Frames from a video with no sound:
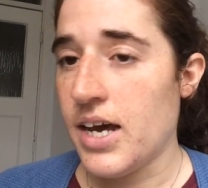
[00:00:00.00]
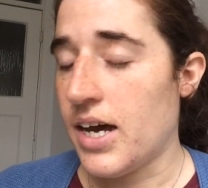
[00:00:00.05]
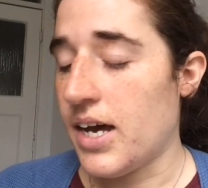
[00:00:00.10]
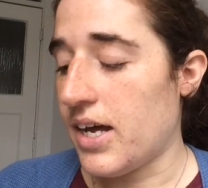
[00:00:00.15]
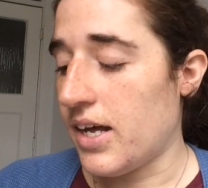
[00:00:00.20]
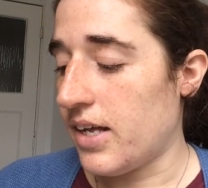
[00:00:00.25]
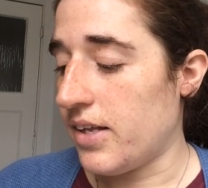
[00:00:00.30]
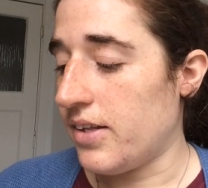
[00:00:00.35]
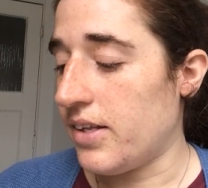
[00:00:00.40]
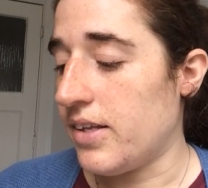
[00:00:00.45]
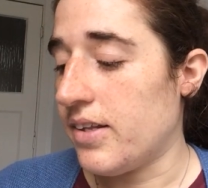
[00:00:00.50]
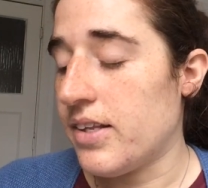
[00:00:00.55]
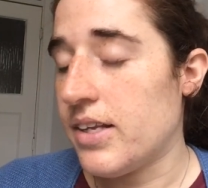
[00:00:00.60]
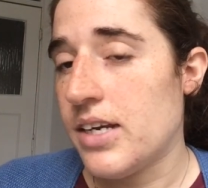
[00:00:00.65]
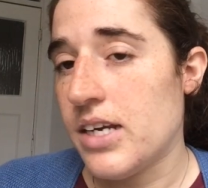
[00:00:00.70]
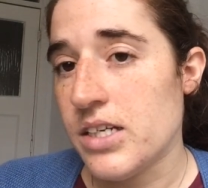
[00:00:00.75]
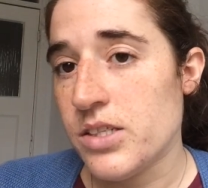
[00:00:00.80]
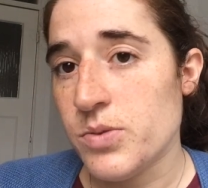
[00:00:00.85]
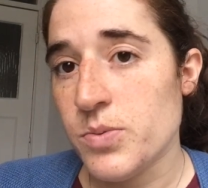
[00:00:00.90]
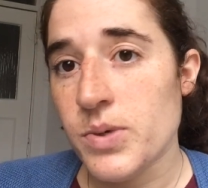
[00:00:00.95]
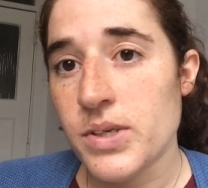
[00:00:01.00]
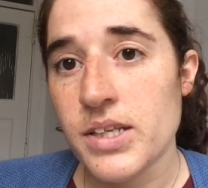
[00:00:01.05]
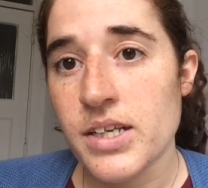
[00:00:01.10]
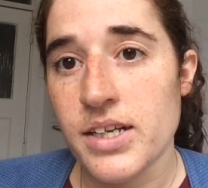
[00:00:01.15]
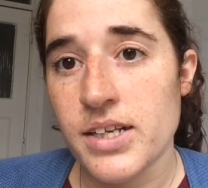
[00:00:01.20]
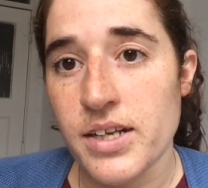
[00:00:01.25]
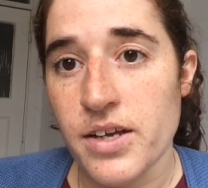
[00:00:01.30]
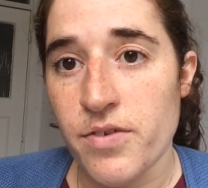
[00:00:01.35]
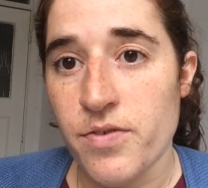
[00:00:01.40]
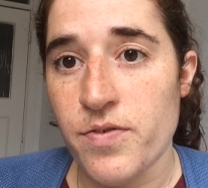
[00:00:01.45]
And then the last one
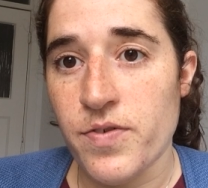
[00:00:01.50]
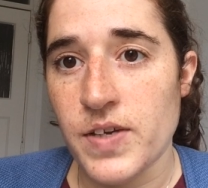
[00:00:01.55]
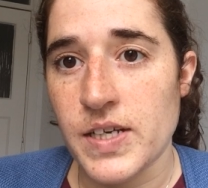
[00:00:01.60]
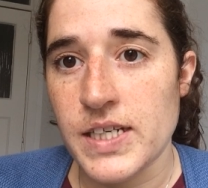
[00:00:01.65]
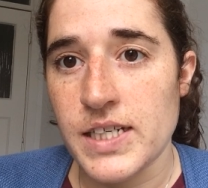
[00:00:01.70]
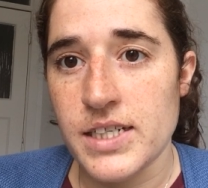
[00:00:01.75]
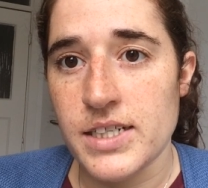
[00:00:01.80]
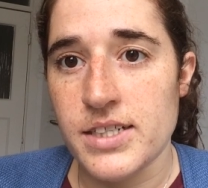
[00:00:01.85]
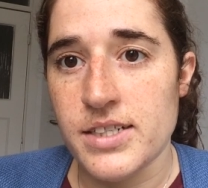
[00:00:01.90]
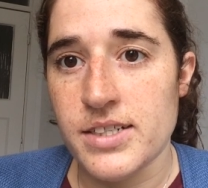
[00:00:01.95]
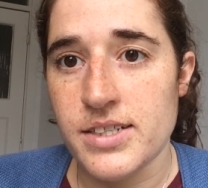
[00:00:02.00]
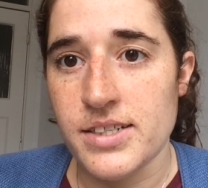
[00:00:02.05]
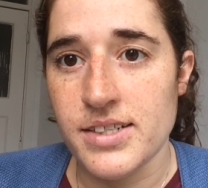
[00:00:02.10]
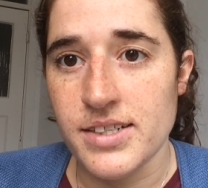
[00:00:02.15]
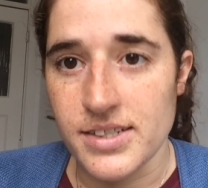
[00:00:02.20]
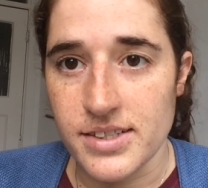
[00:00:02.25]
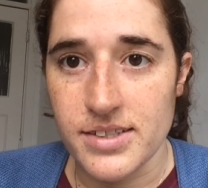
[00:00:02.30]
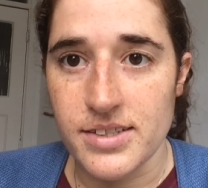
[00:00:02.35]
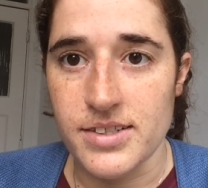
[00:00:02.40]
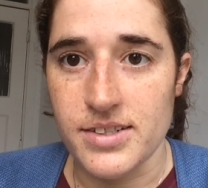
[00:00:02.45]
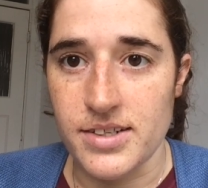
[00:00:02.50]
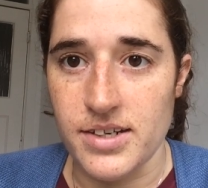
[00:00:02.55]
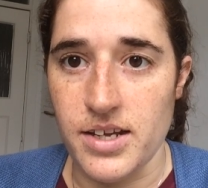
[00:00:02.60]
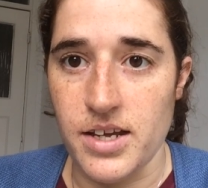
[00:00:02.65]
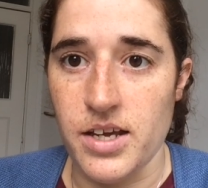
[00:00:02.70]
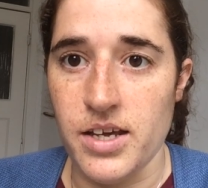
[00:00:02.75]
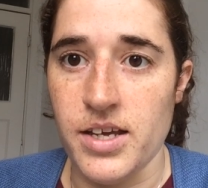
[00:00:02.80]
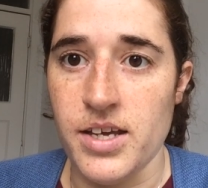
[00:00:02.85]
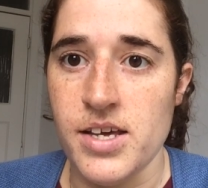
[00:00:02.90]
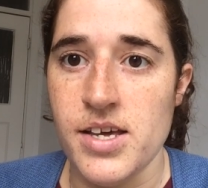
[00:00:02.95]
that I finished
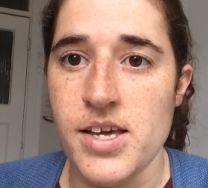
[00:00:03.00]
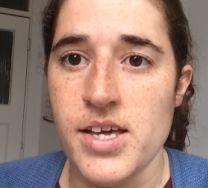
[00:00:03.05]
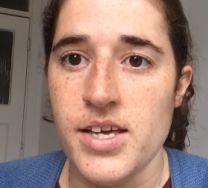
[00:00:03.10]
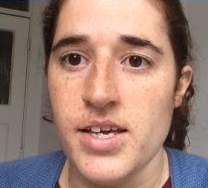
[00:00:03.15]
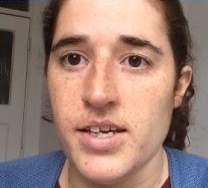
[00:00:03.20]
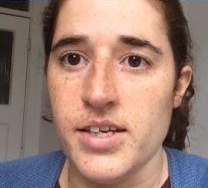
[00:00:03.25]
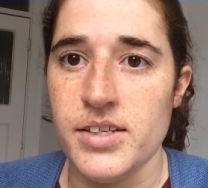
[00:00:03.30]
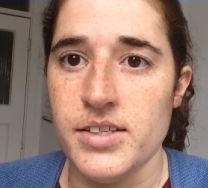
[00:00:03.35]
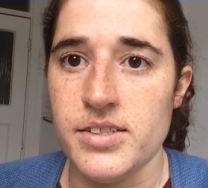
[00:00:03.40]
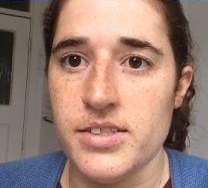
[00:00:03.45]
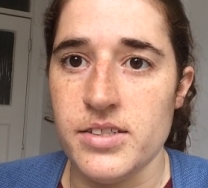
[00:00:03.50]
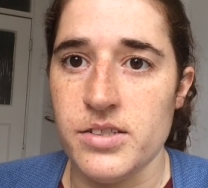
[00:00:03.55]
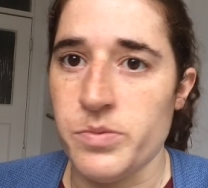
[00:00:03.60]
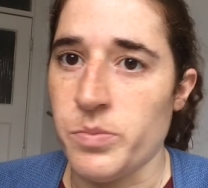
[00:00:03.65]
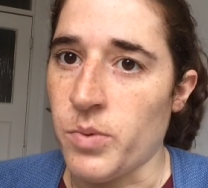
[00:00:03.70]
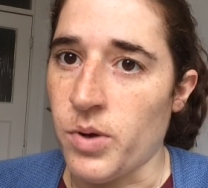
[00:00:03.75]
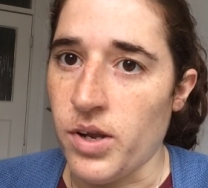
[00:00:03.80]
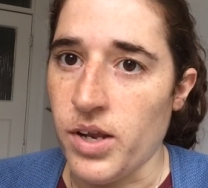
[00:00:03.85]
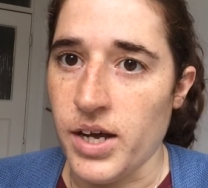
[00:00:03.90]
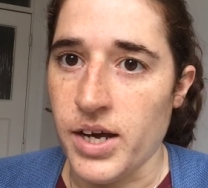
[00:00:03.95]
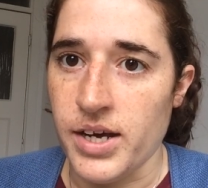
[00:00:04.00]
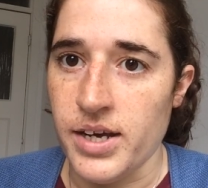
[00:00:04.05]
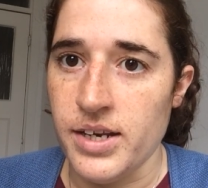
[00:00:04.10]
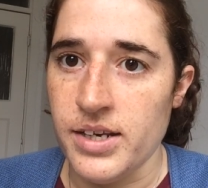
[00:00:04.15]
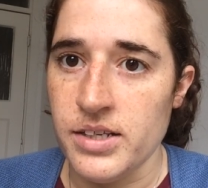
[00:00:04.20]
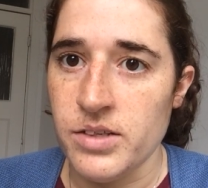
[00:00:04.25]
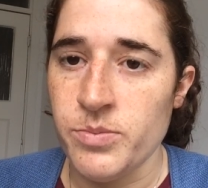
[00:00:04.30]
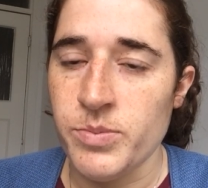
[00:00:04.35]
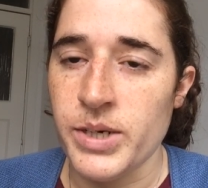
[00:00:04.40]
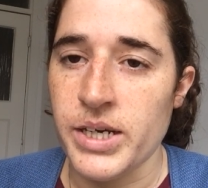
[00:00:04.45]
yesterday is Small
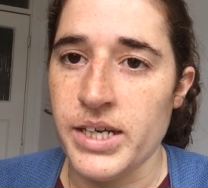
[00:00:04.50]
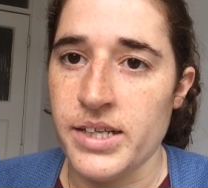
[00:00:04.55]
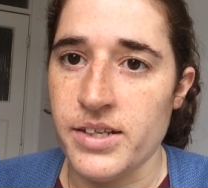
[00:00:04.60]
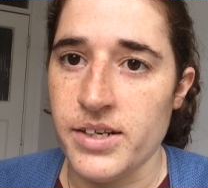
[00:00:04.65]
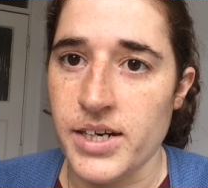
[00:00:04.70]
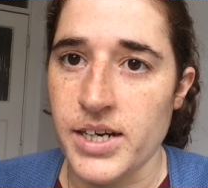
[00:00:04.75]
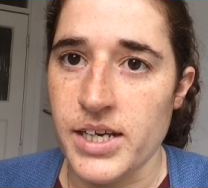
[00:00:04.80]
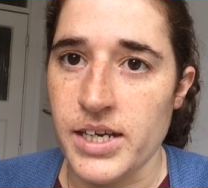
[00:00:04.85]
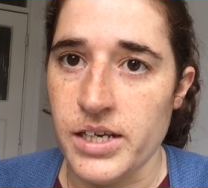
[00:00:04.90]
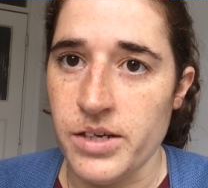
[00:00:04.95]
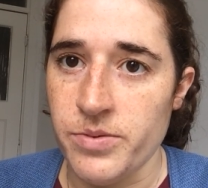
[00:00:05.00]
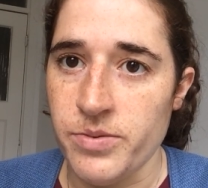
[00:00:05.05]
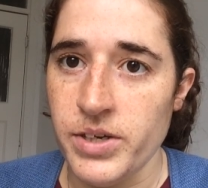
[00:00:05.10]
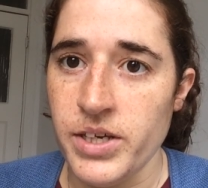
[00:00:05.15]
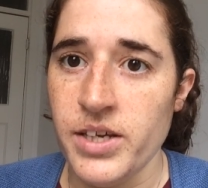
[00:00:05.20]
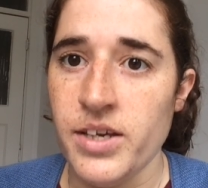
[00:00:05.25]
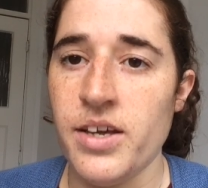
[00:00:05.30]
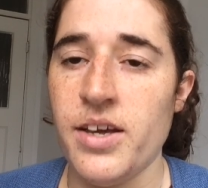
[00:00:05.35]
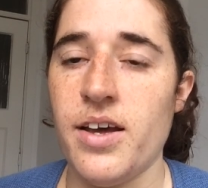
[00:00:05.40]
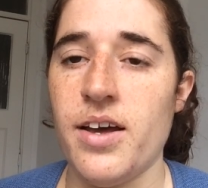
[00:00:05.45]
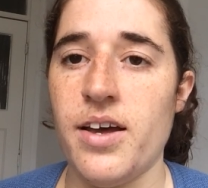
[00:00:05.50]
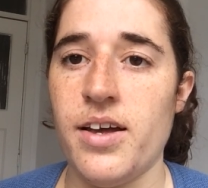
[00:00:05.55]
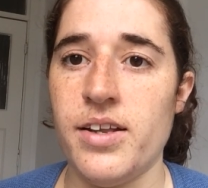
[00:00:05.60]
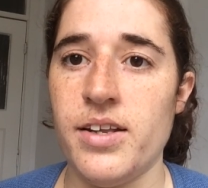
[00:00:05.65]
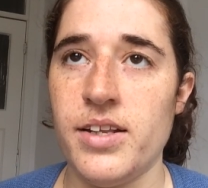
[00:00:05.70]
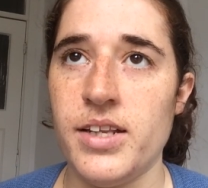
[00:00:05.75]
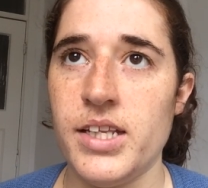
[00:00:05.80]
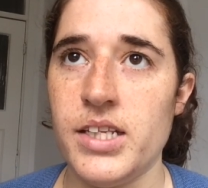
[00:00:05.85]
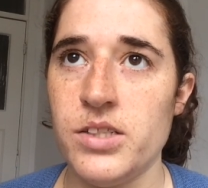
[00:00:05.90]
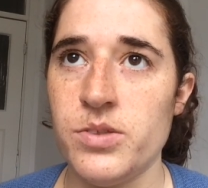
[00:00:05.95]
Island by Andrea Levy,
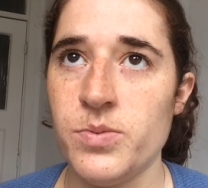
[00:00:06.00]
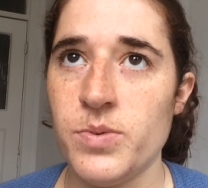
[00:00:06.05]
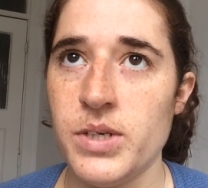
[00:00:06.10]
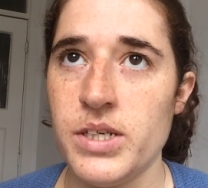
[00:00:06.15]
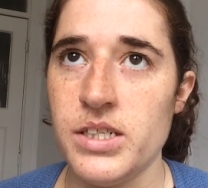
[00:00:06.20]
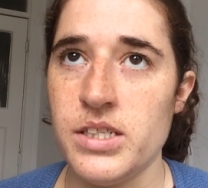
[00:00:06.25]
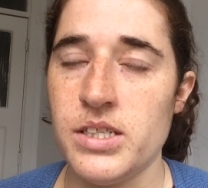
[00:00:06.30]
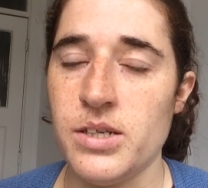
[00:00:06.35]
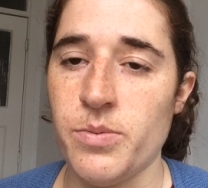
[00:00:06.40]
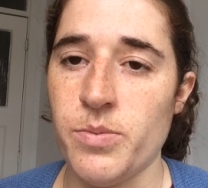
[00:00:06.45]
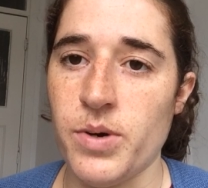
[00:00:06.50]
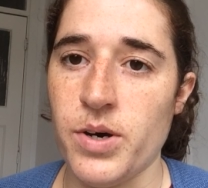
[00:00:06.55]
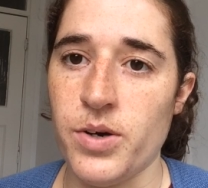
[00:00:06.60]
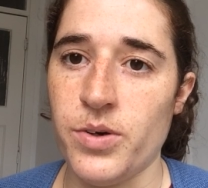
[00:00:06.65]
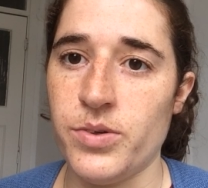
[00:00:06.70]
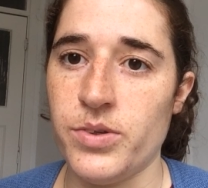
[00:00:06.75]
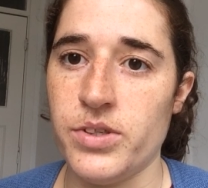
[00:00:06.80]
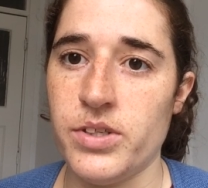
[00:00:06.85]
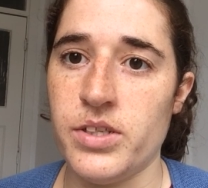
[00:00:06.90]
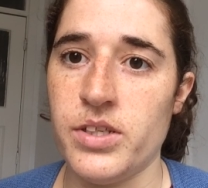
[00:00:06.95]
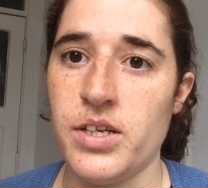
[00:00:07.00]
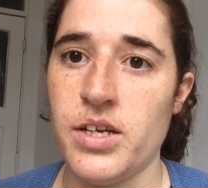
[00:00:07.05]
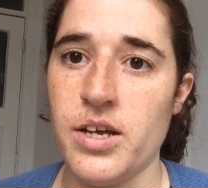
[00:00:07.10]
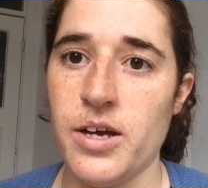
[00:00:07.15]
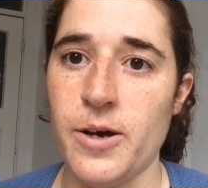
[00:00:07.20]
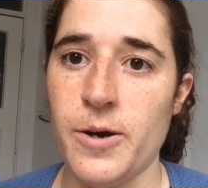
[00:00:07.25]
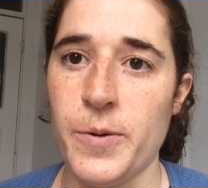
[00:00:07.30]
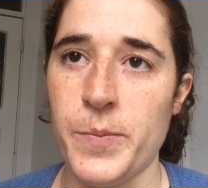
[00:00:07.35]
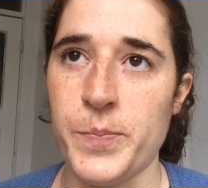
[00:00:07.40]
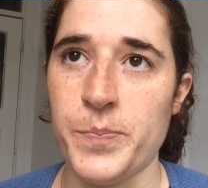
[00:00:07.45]
and this one is about
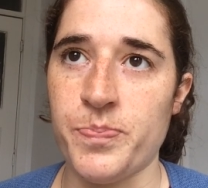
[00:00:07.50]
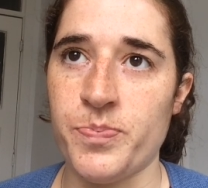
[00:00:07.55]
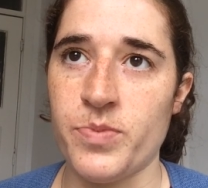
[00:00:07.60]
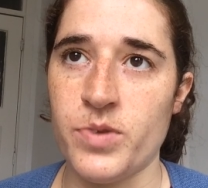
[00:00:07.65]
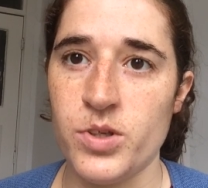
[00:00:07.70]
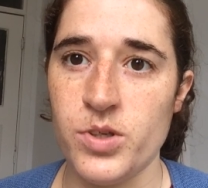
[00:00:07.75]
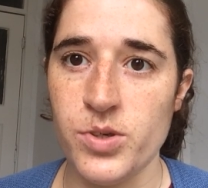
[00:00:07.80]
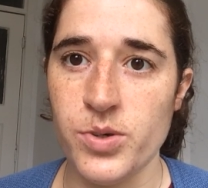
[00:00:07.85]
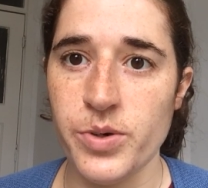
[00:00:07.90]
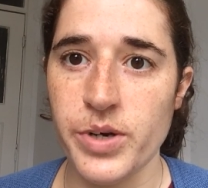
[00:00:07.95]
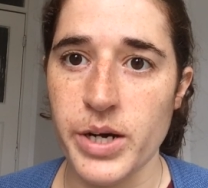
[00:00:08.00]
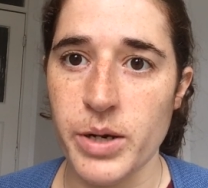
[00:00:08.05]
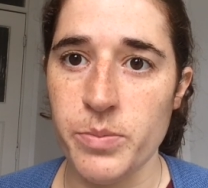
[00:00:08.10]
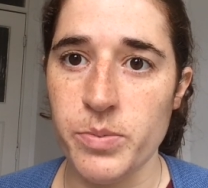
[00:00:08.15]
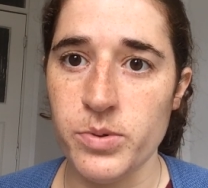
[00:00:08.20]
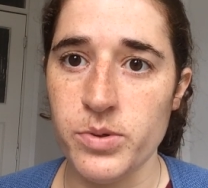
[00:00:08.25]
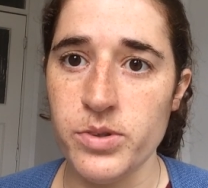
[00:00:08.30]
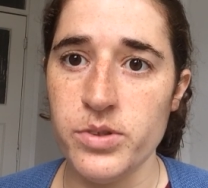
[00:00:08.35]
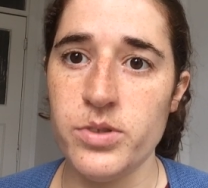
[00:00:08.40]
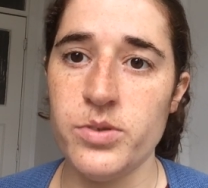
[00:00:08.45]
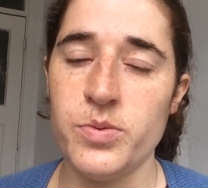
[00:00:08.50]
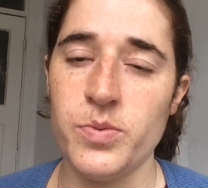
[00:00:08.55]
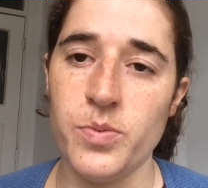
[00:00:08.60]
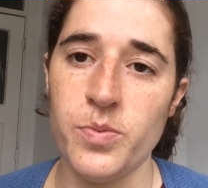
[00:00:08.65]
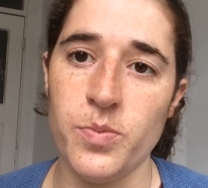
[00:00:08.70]
two couples.